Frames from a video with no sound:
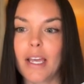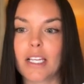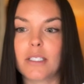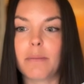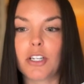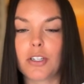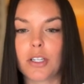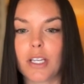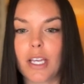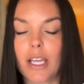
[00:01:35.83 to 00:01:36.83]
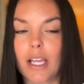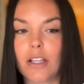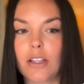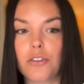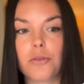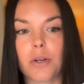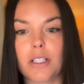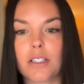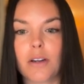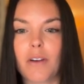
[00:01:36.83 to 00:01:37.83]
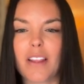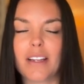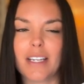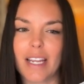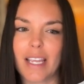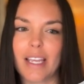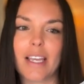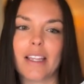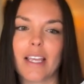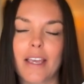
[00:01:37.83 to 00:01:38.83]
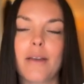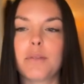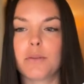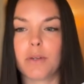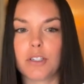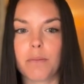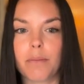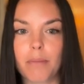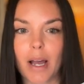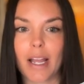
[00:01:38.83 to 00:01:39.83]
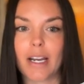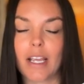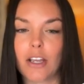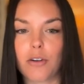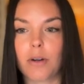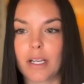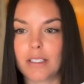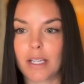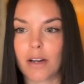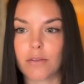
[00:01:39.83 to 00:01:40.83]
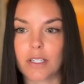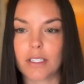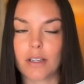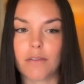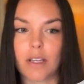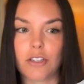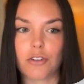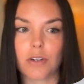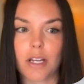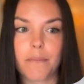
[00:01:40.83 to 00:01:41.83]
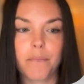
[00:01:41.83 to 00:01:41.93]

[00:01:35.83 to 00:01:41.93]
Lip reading: especially in the joints around the knee and the hips, which might increase our risk of injury.